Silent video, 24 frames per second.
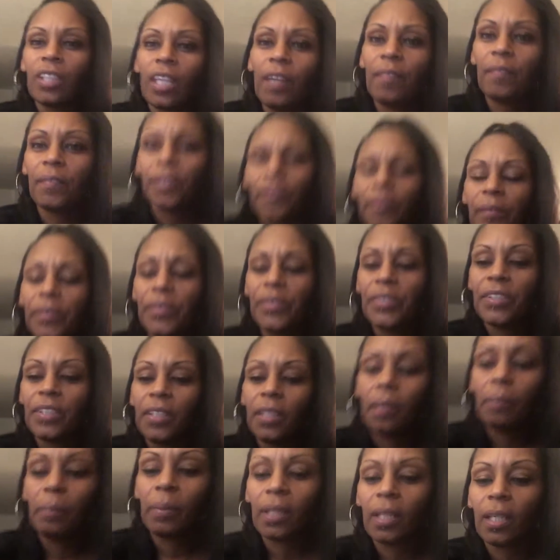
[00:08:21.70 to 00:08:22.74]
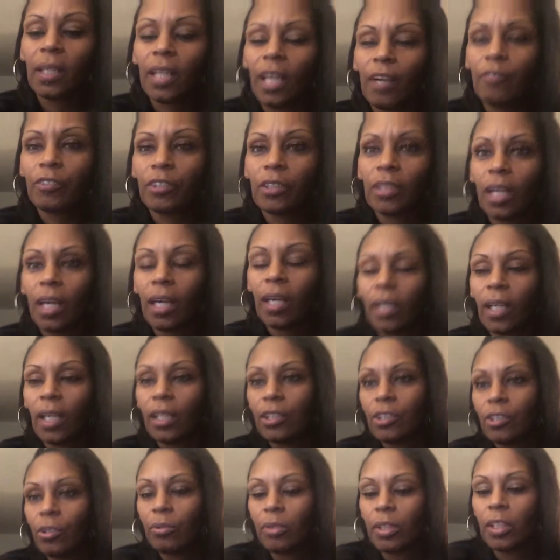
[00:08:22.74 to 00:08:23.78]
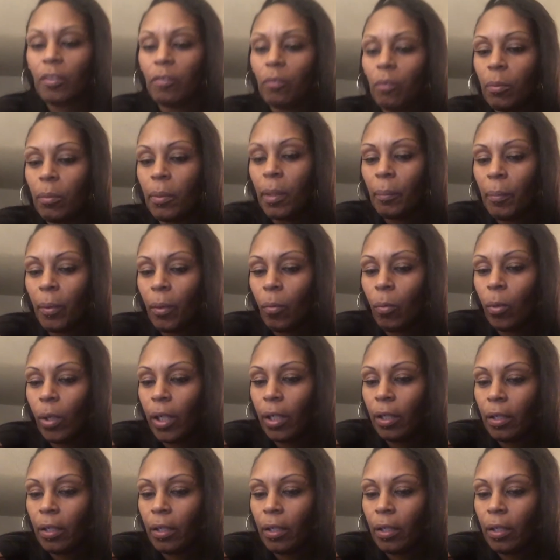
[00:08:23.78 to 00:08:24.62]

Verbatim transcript: haven't even seen them again after that, and I don't even remember where